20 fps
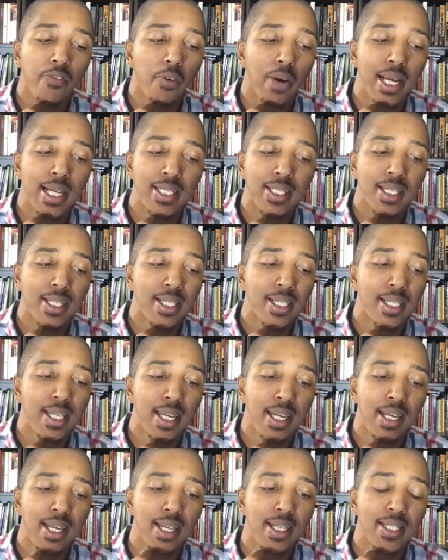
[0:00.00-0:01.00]
for his
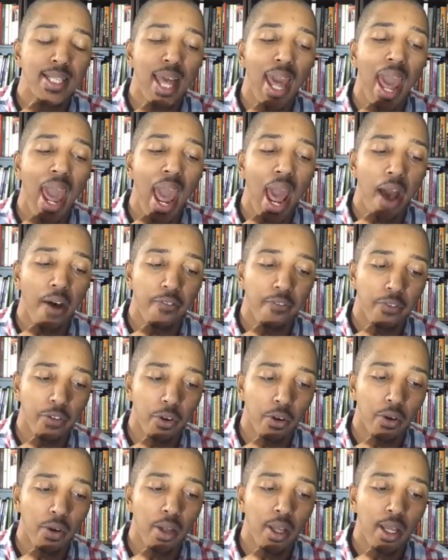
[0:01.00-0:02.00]
descendants
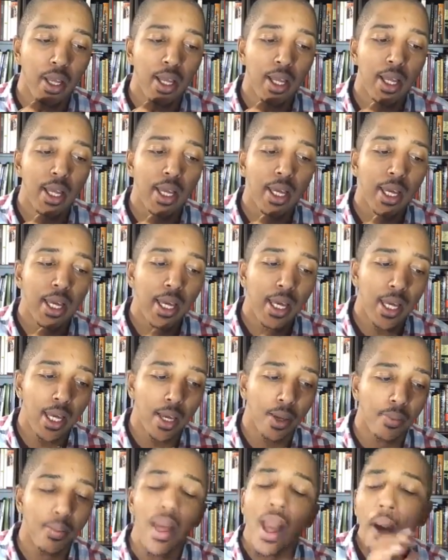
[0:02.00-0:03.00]
after
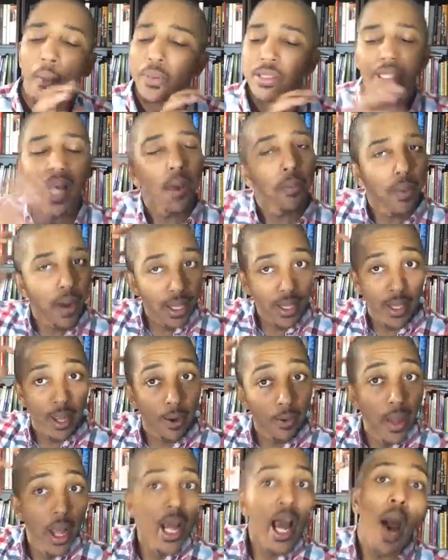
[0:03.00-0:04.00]
him. I'm going to stop right there.
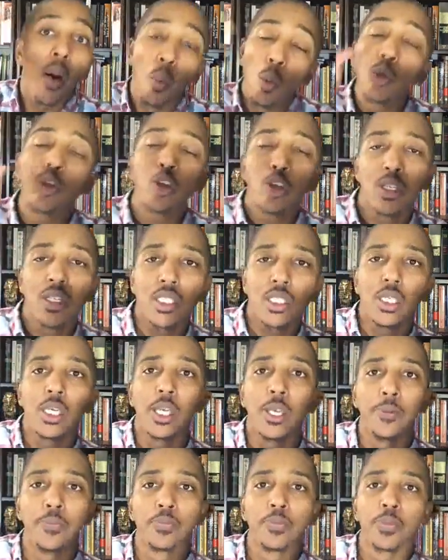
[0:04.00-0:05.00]
I want you to
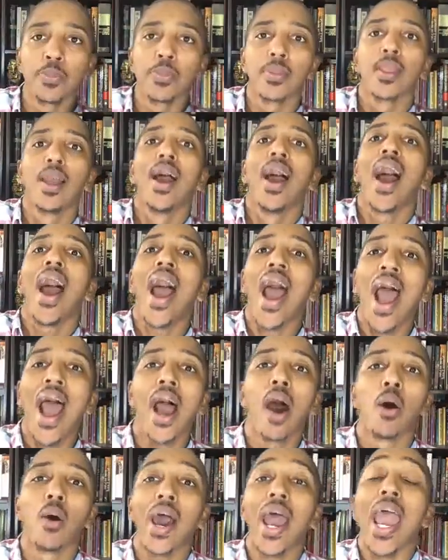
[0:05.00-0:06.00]
see
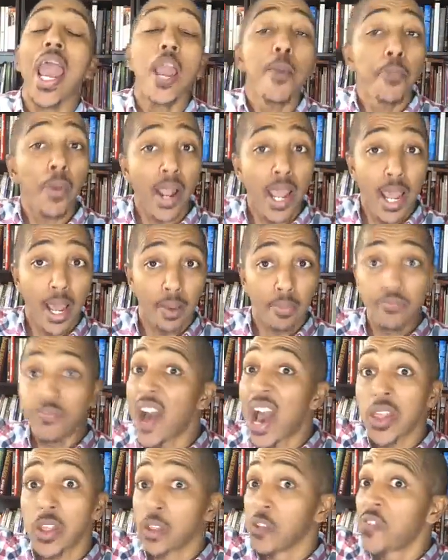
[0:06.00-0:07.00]
how Abraham
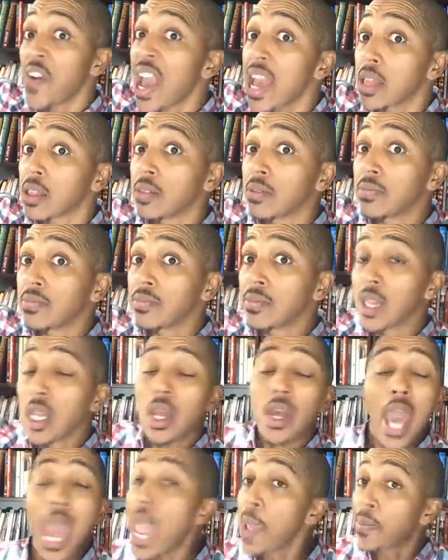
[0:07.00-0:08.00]
of the faith.
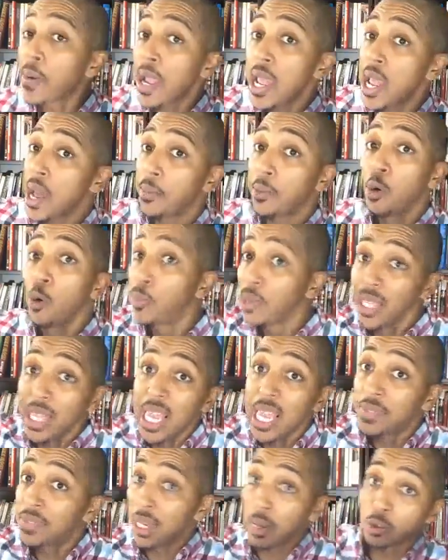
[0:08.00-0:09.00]
Abraham, who
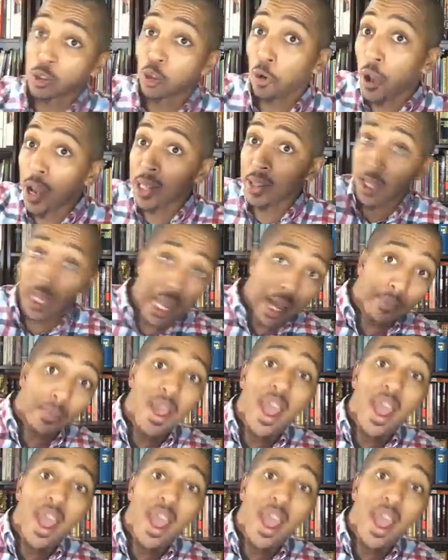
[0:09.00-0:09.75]
believed and it was credited to him